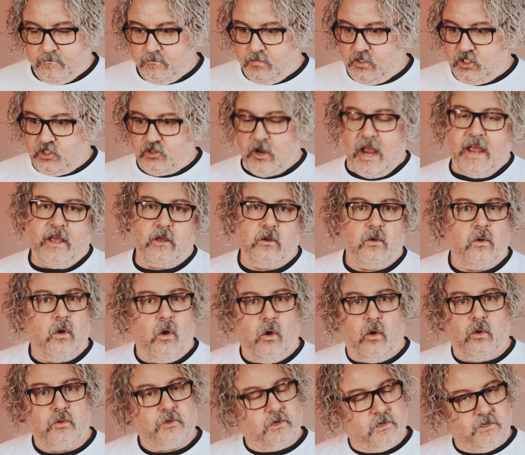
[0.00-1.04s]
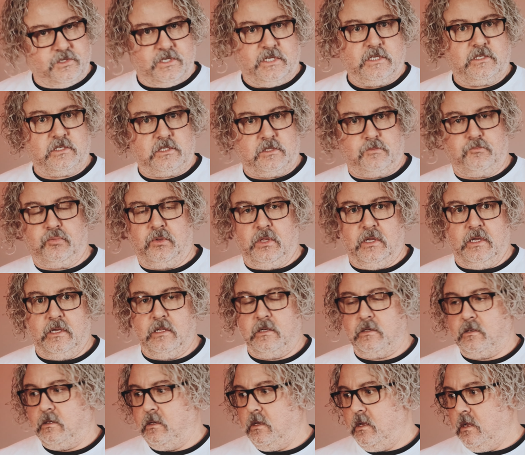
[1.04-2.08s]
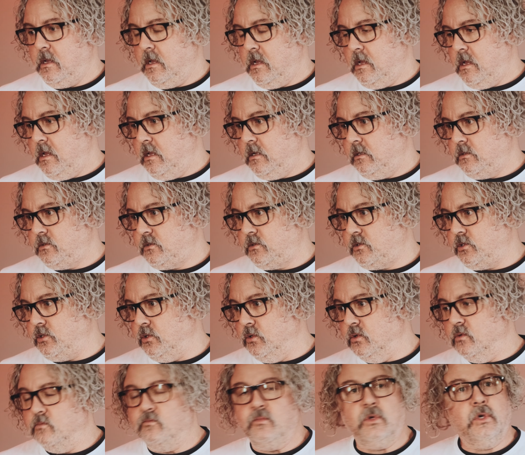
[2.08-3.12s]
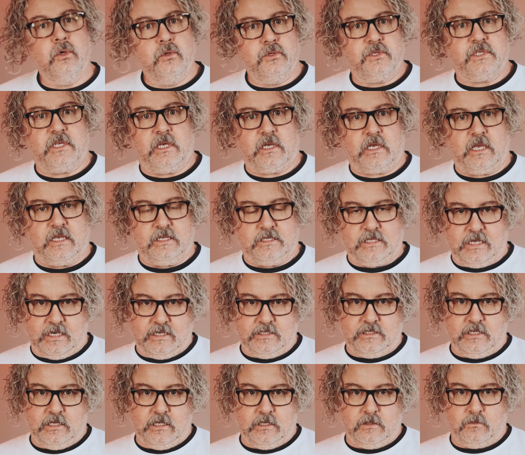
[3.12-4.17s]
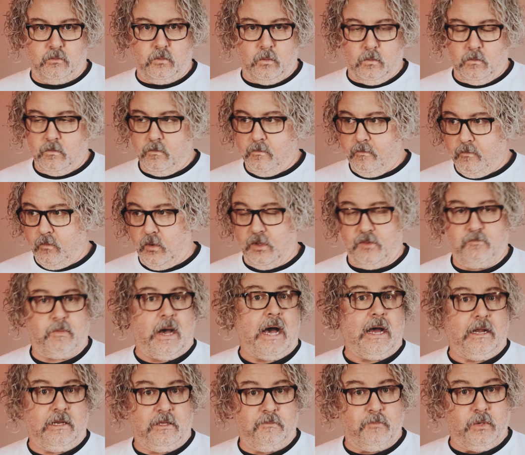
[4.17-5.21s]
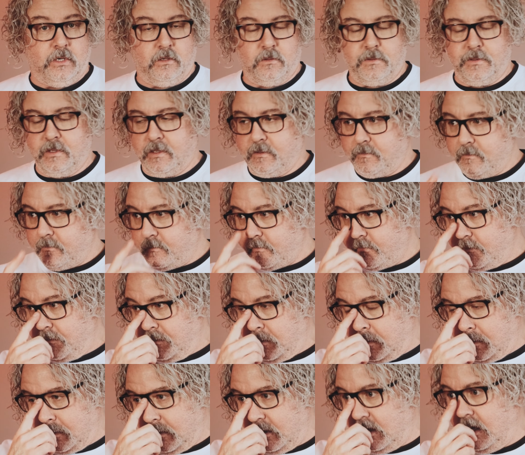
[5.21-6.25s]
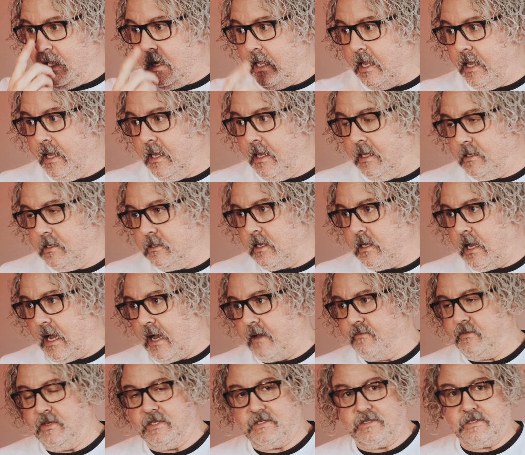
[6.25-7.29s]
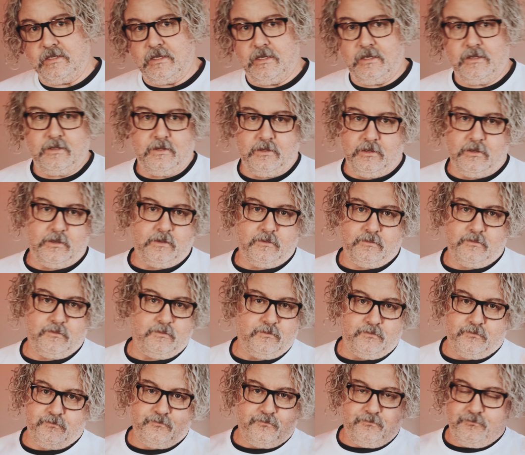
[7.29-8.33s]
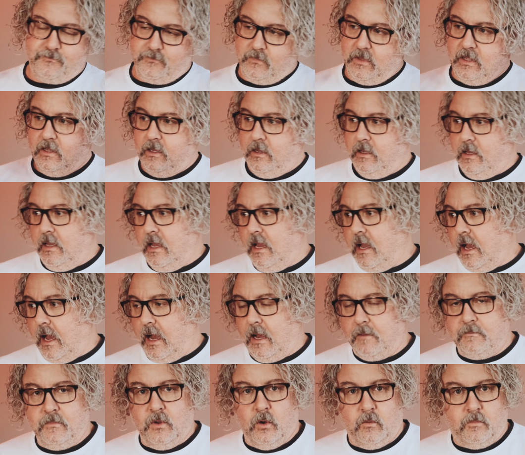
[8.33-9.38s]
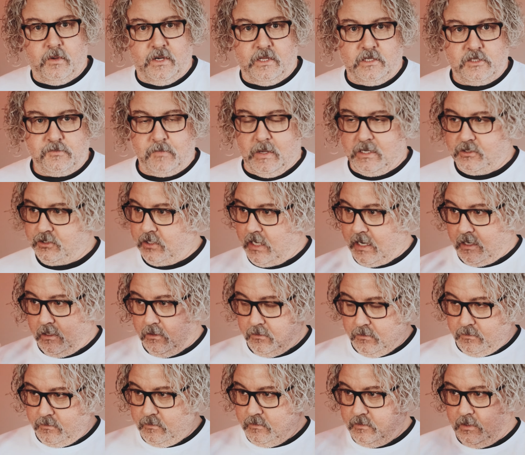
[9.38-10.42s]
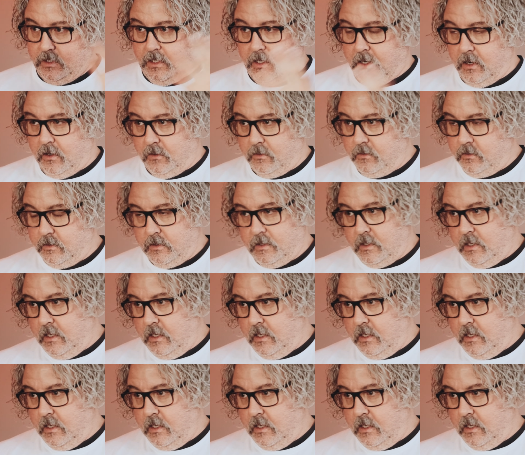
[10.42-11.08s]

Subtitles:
stranglehold or discipline to music as I did with bodybuilding. And obviously, I'm nobody special. I don't, you know,